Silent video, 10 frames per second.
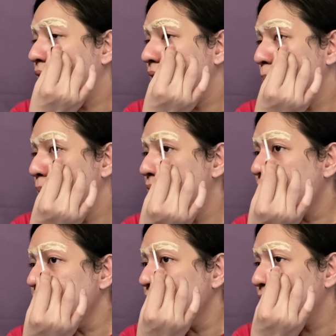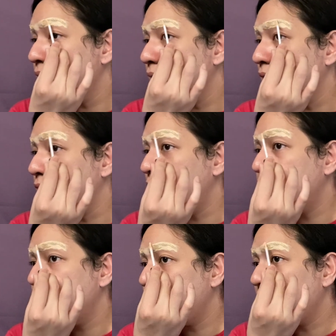they presented it to
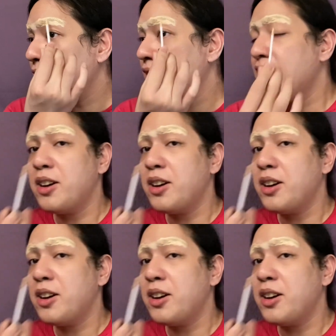her, like,